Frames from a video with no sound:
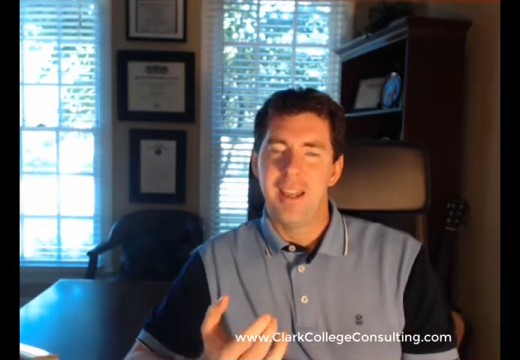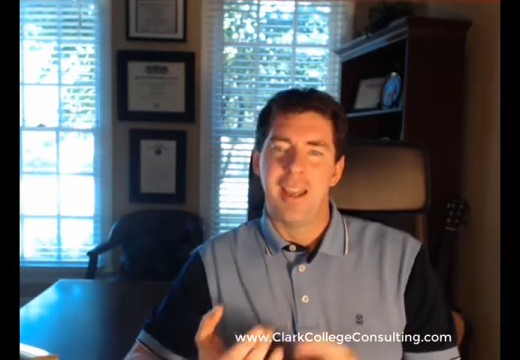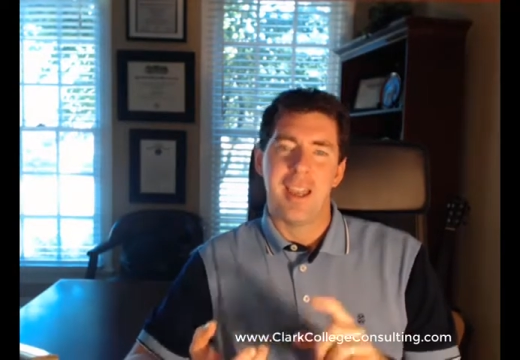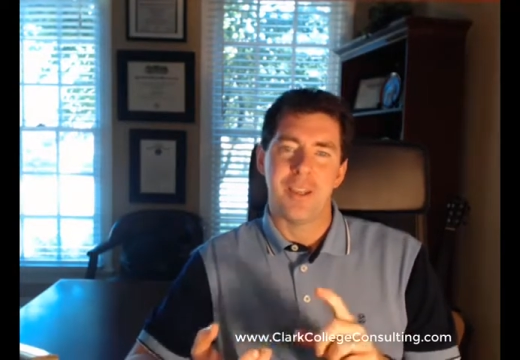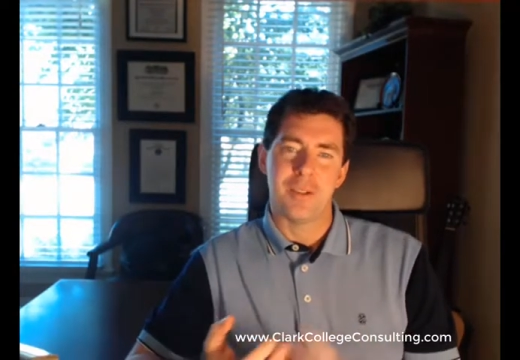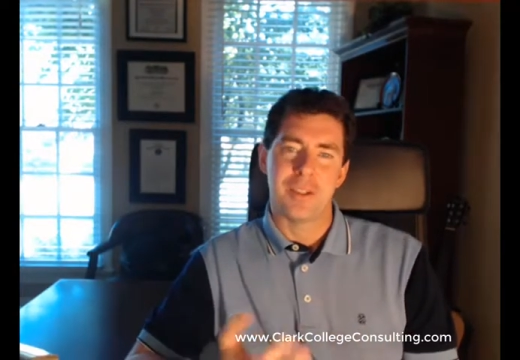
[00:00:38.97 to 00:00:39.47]

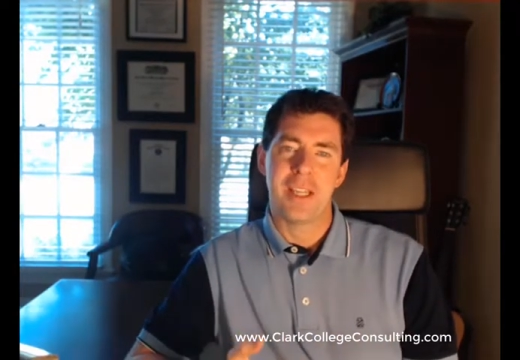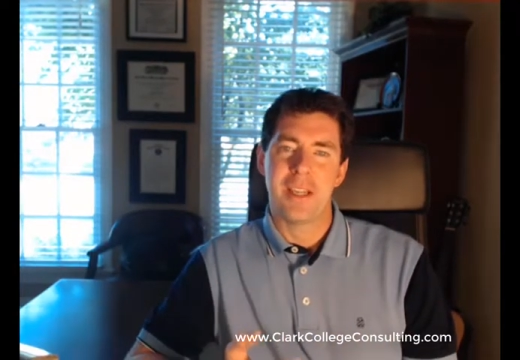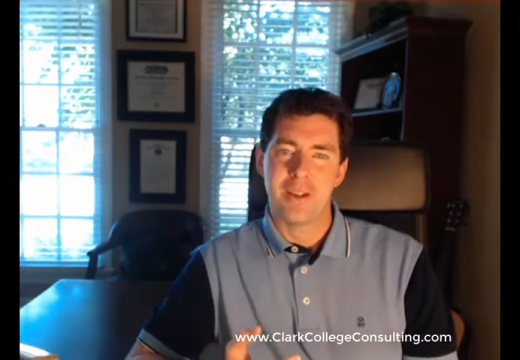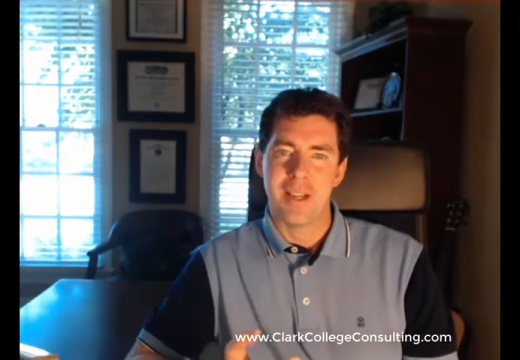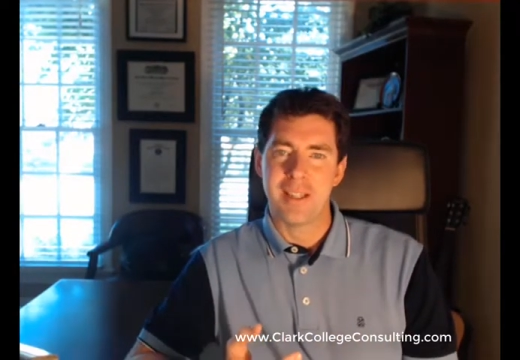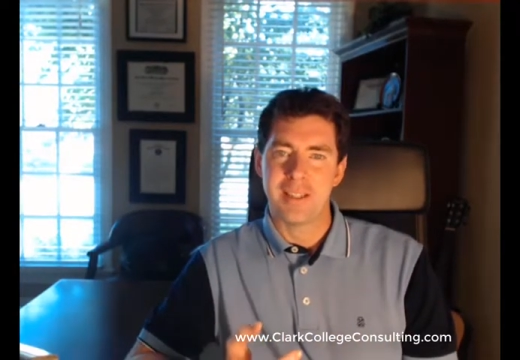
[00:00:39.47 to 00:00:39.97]
and your
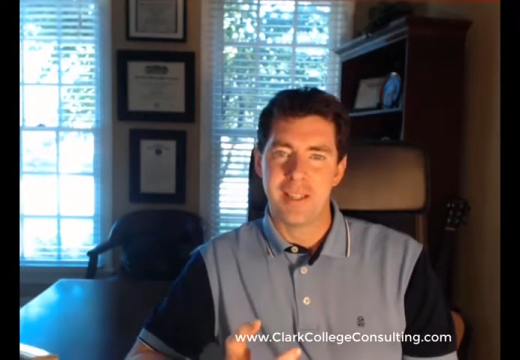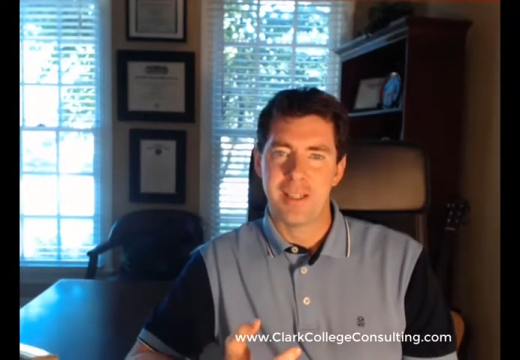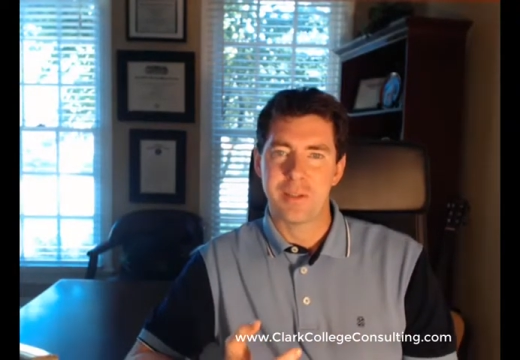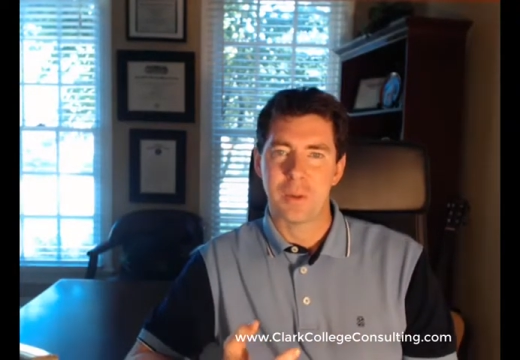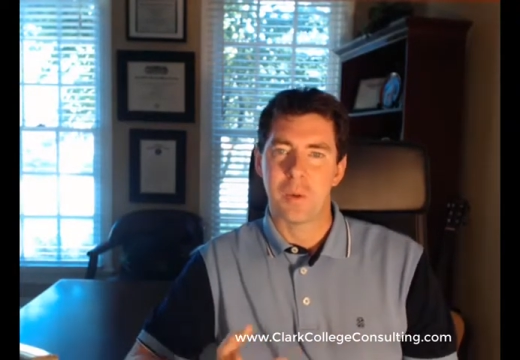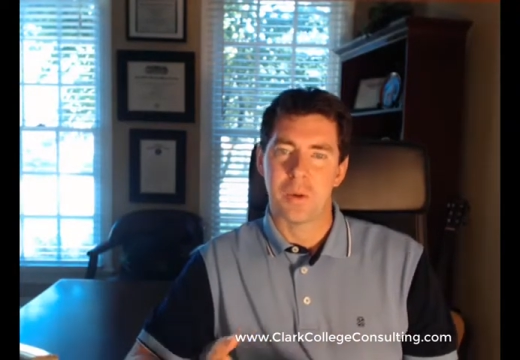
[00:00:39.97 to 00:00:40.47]
standardized
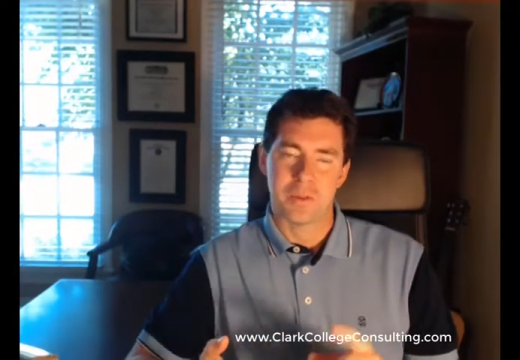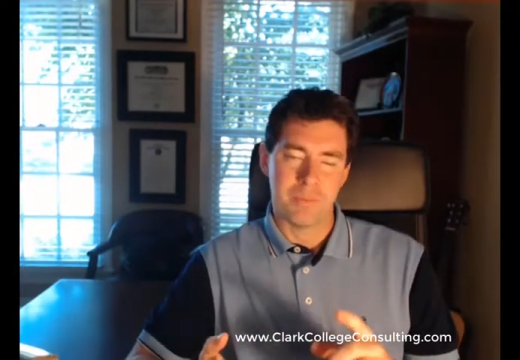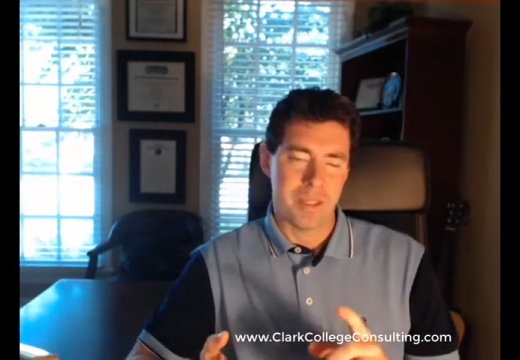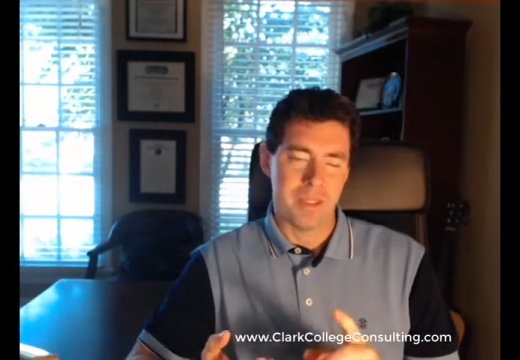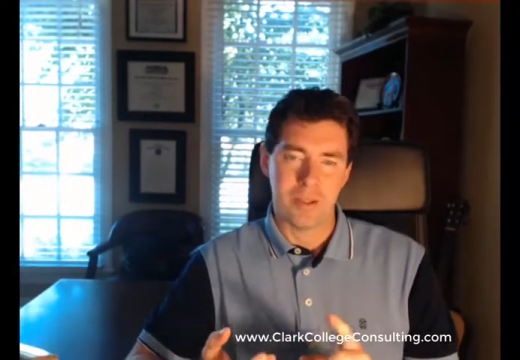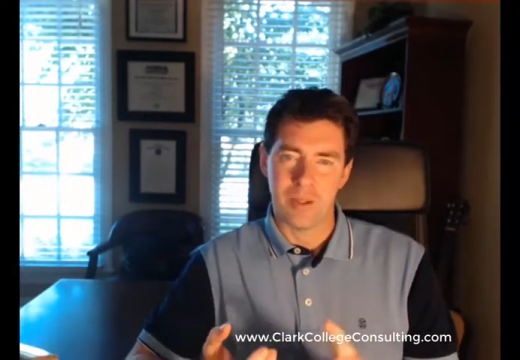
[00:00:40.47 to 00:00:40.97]
test scores,
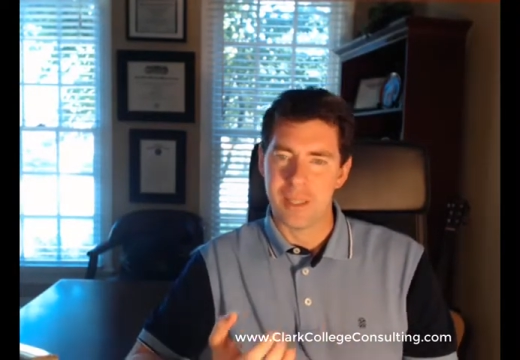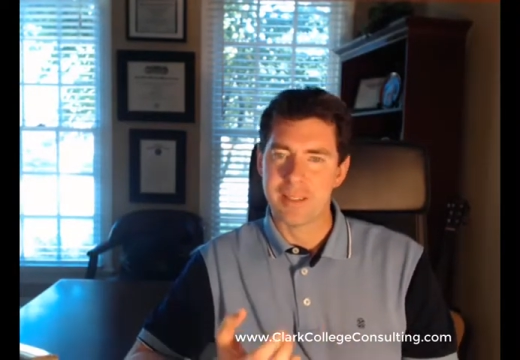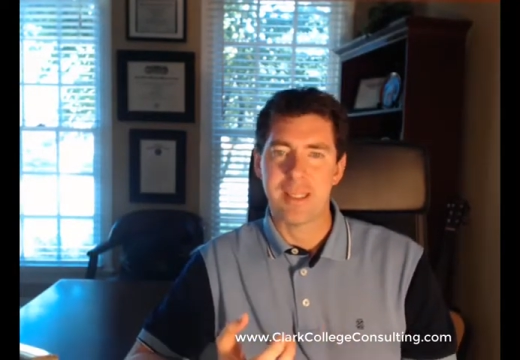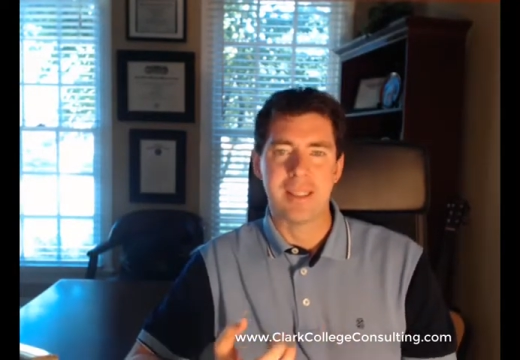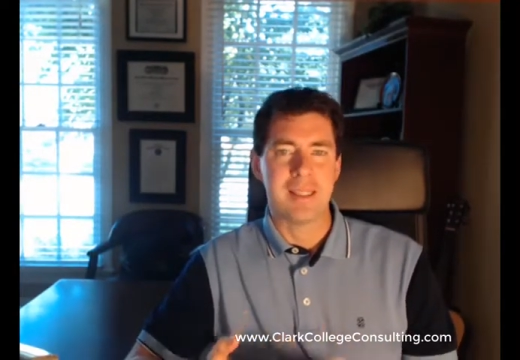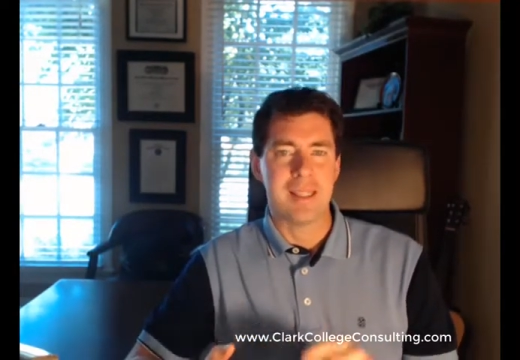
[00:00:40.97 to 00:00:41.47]
meaning your
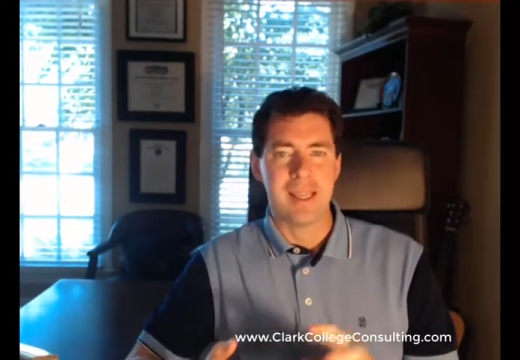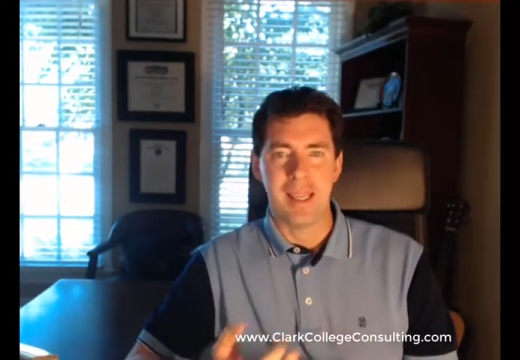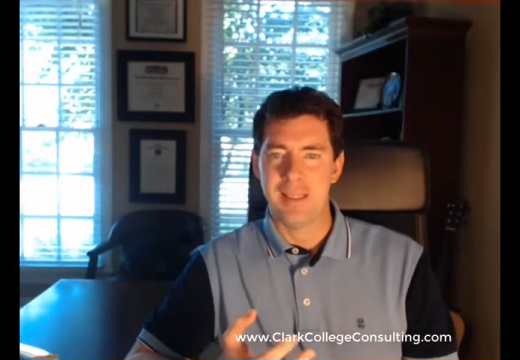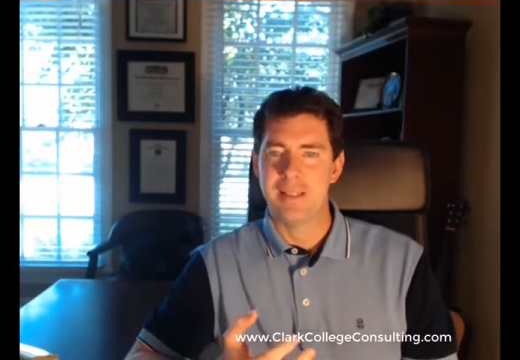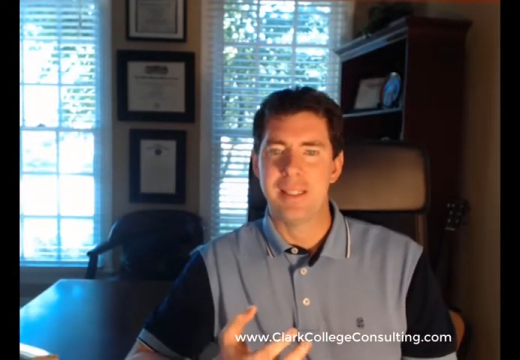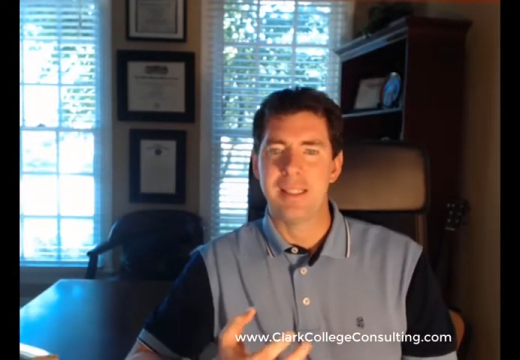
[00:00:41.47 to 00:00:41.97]
SAT,
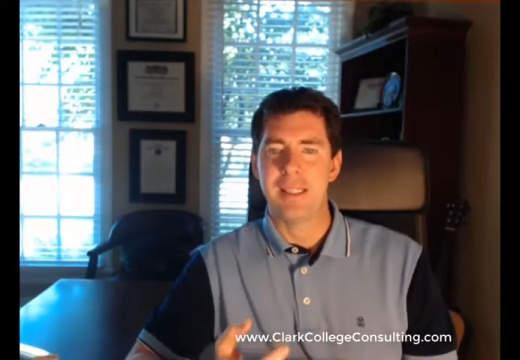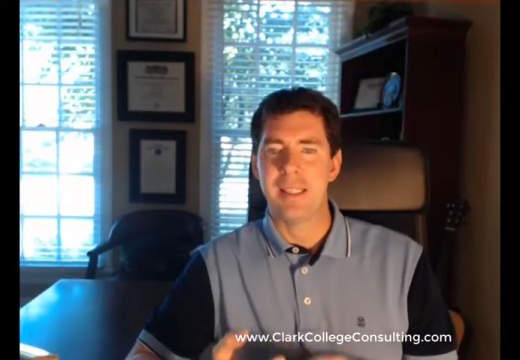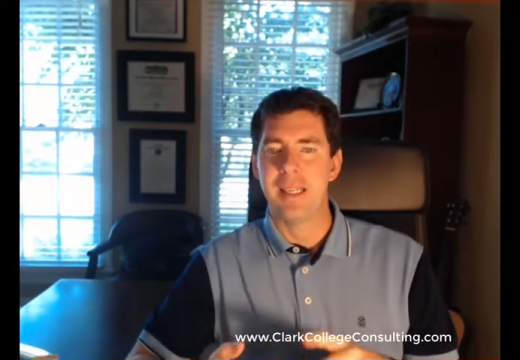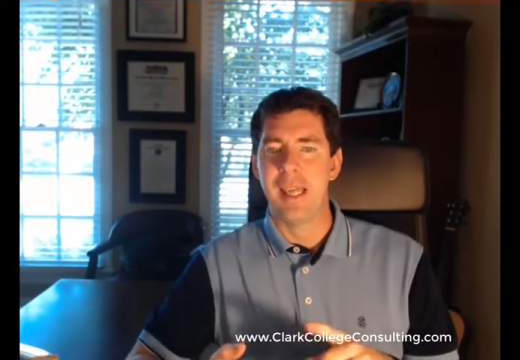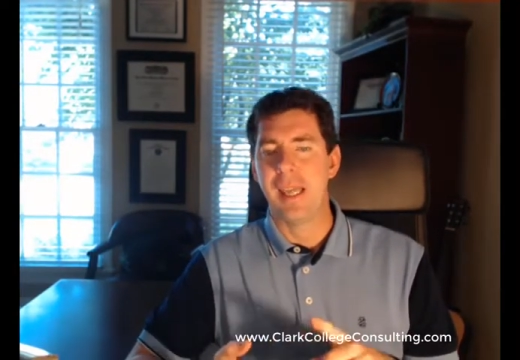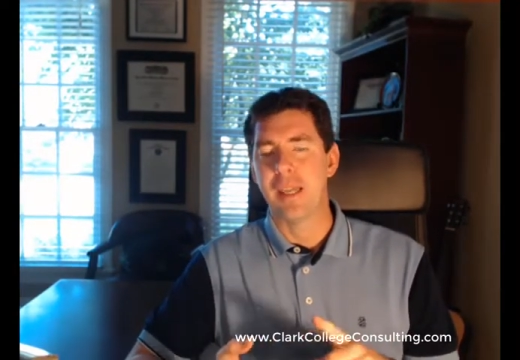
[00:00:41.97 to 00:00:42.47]
ACT,
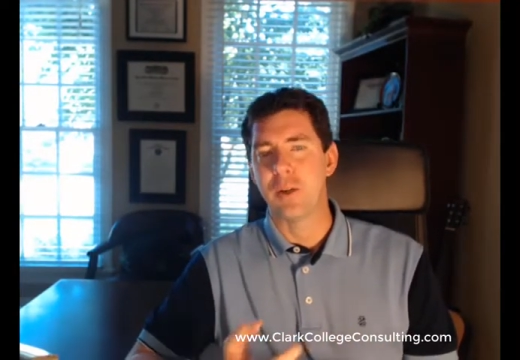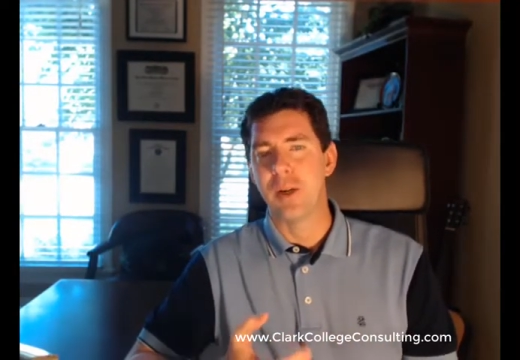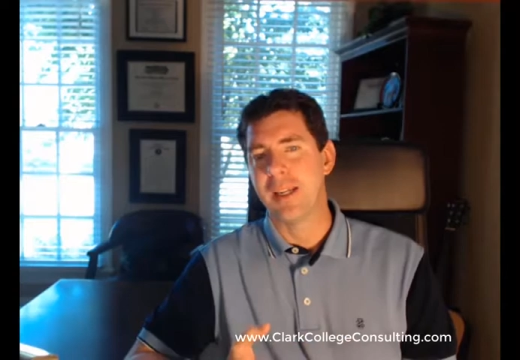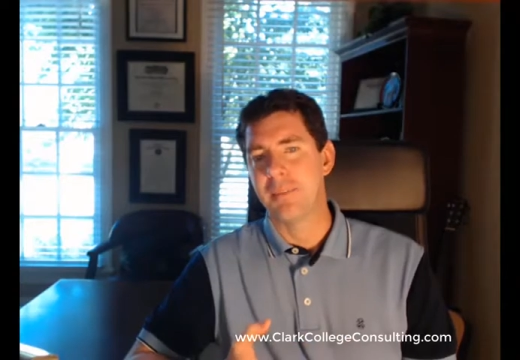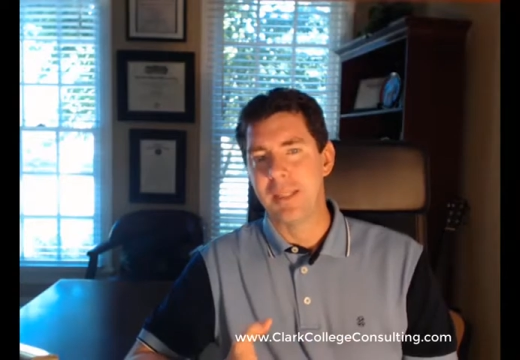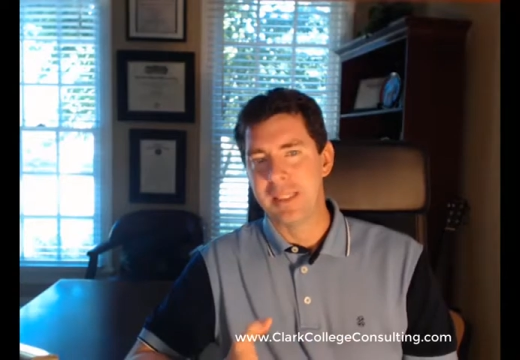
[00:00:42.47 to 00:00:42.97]
and your
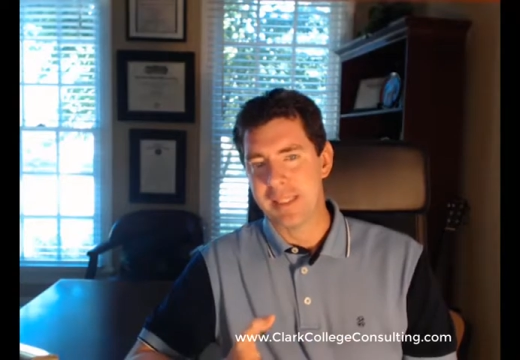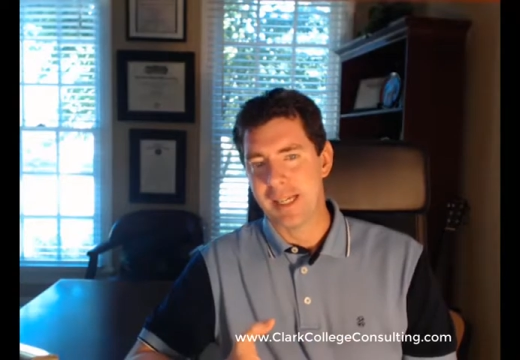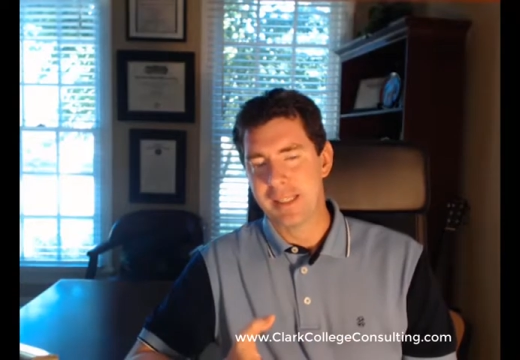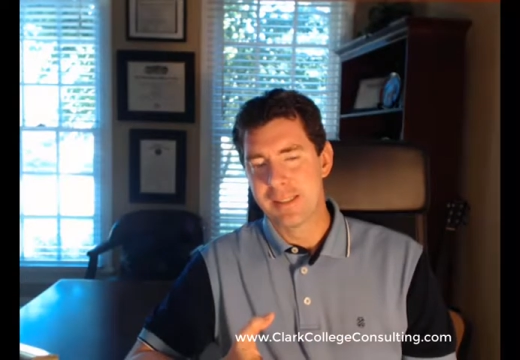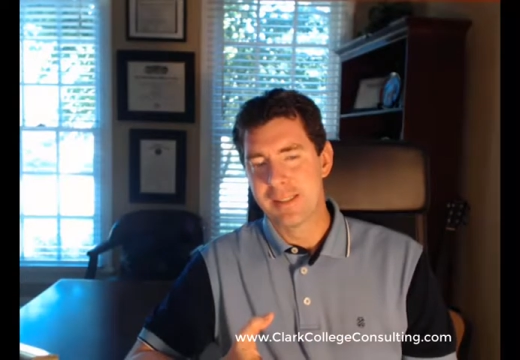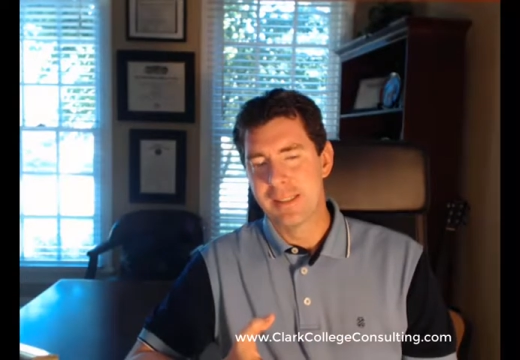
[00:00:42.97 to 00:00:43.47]
AP
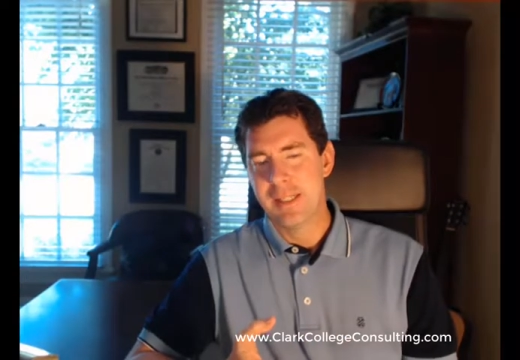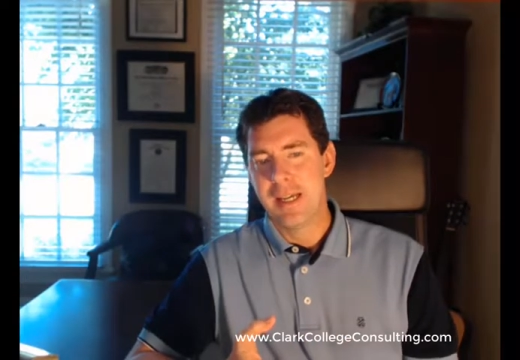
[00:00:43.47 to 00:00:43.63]
test.